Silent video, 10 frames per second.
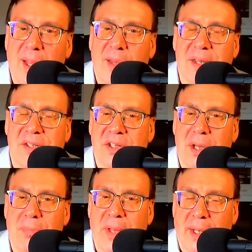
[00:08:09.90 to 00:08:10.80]
this is
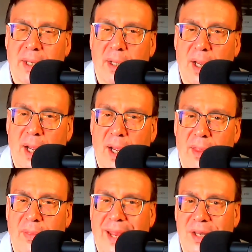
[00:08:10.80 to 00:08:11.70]
something
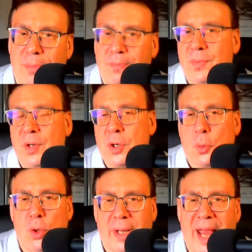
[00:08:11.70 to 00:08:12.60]
that you don't
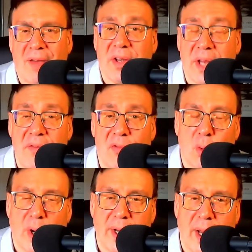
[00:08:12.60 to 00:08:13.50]
really have a need for
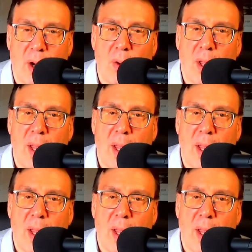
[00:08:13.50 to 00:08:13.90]
right now.